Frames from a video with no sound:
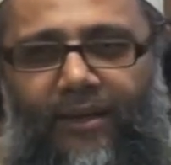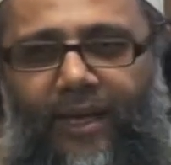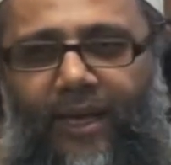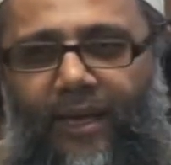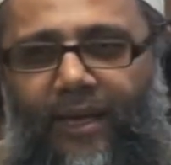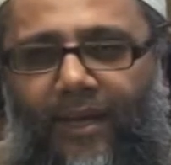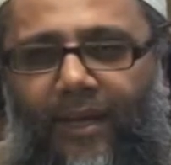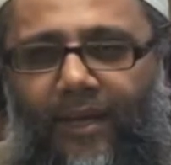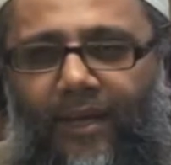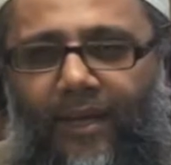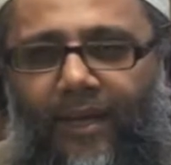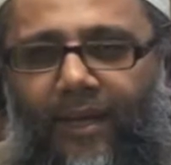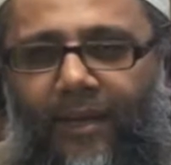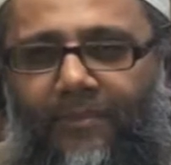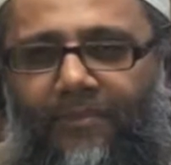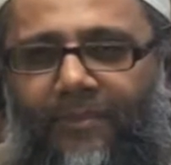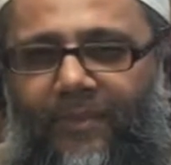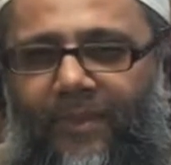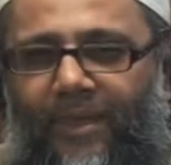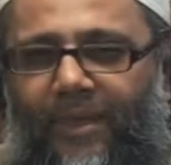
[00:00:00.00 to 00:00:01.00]
Okay,
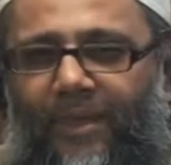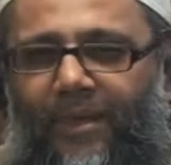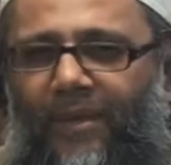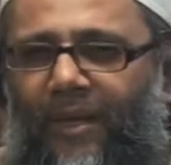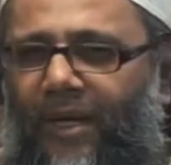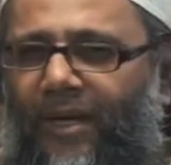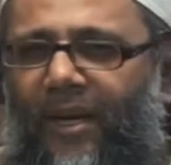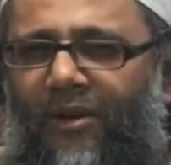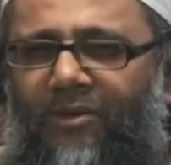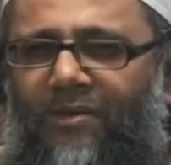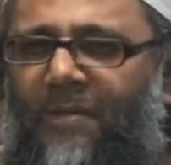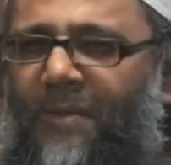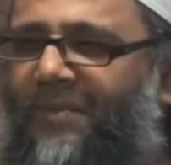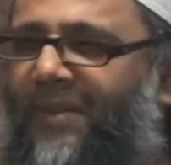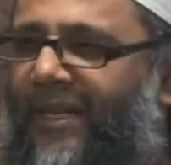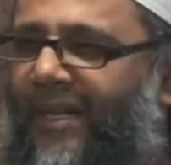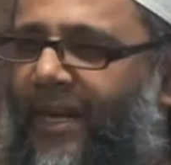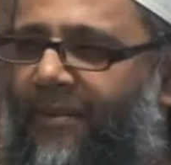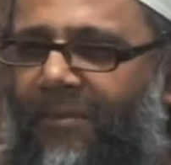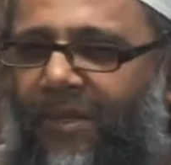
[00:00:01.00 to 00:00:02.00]
I can't
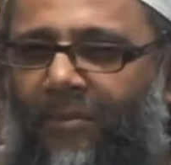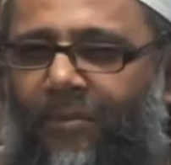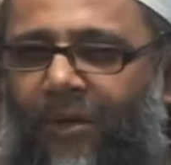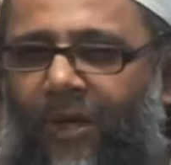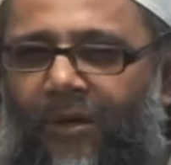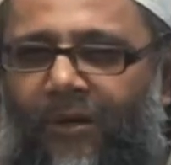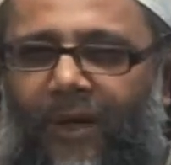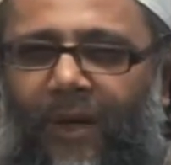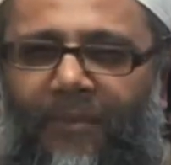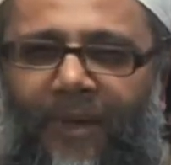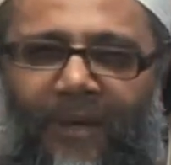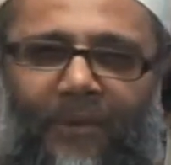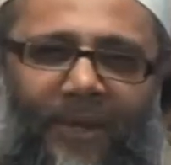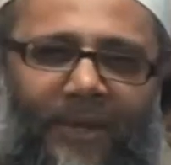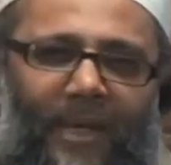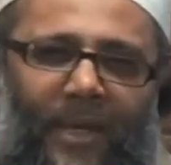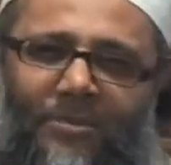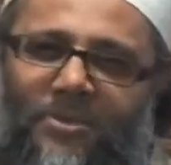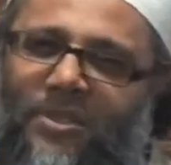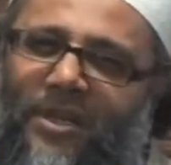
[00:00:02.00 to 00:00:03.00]
remember the name of the program.
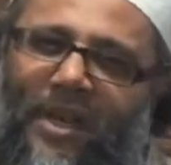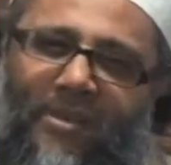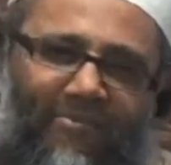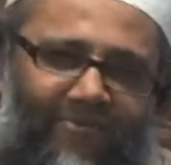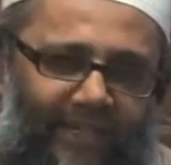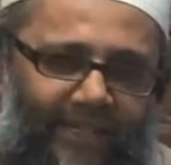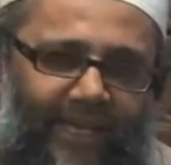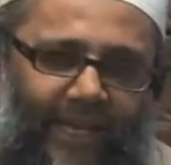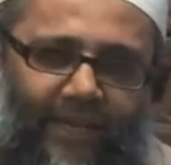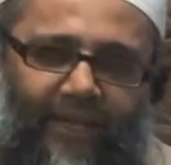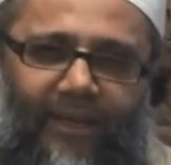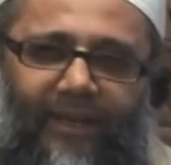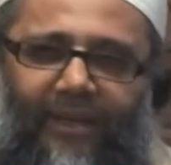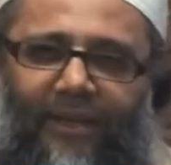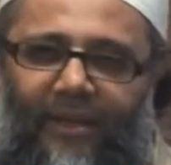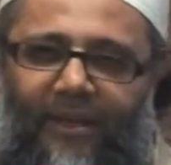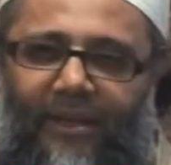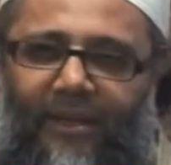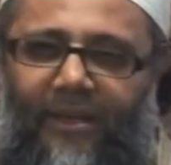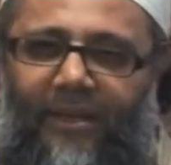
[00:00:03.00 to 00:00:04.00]
Anyway, it comes on every day,
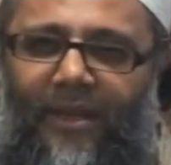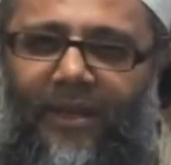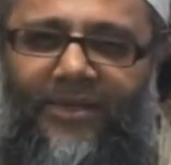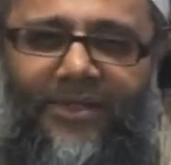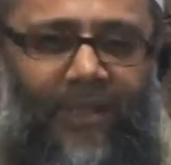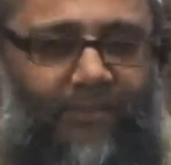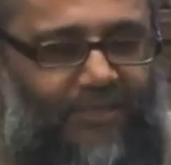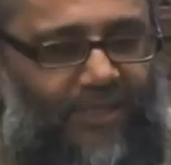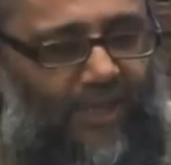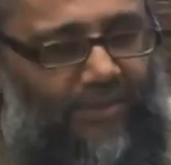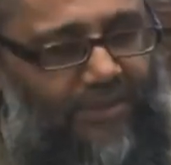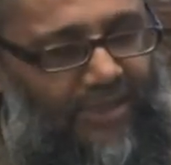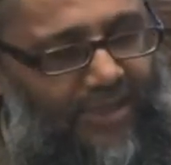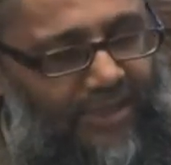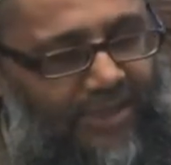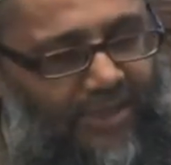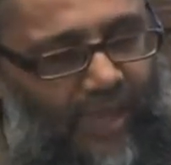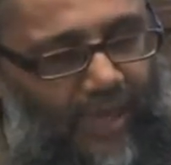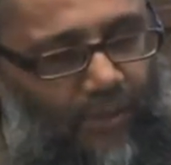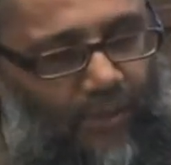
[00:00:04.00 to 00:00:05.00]
and sometimes
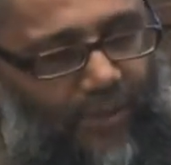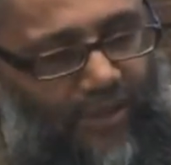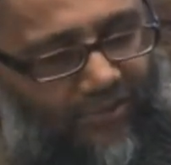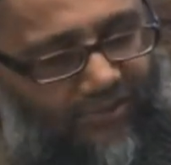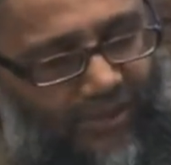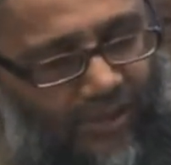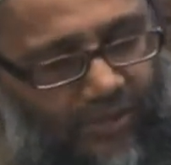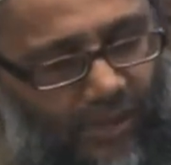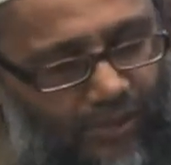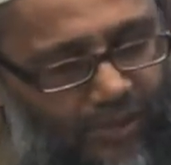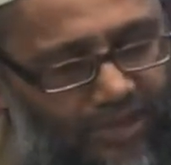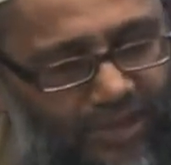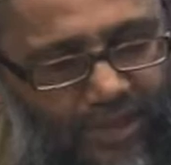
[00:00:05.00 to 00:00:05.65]
he's there with a female